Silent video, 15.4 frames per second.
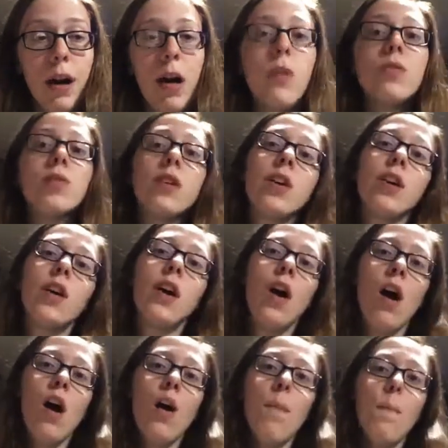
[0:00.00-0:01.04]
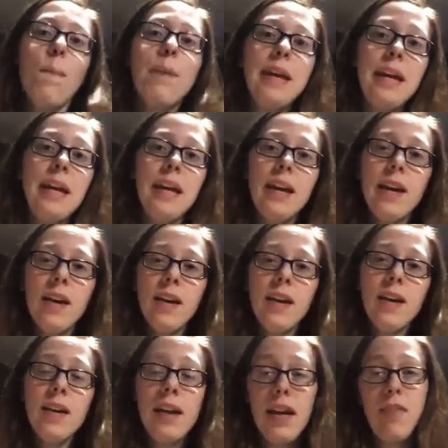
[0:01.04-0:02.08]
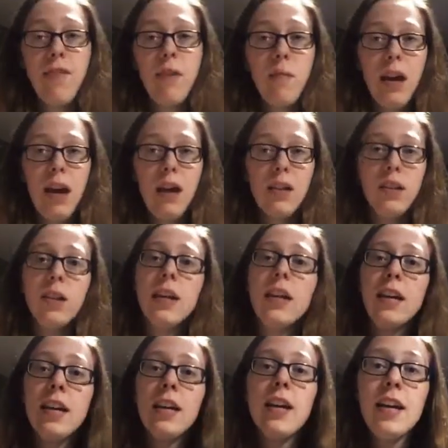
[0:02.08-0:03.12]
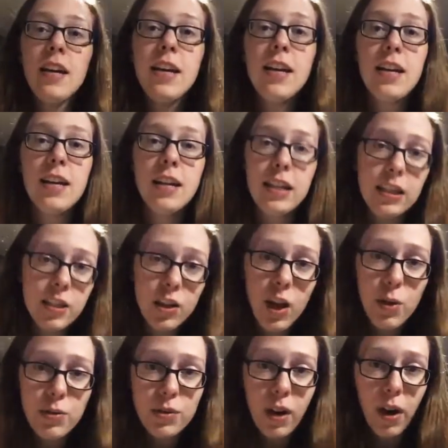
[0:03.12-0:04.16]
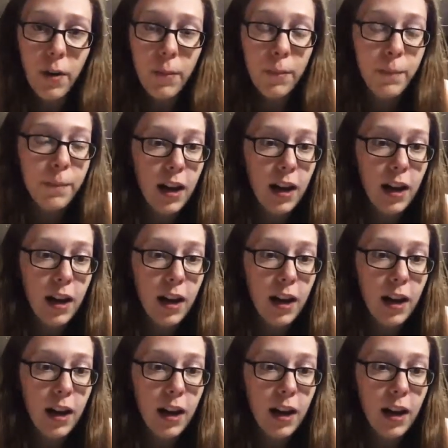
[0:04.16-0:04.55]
about being a female in the Coast Guard.